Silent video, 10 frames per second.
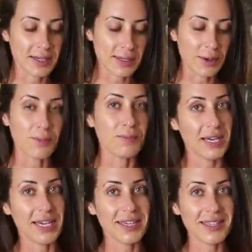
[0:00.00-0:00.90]
So
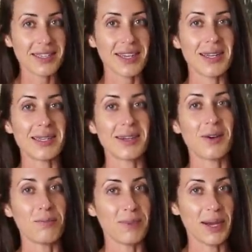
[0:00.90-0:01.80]
beans is
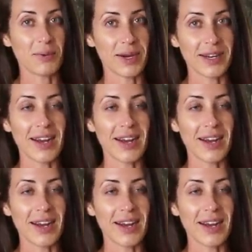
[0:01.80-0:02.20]
a big one.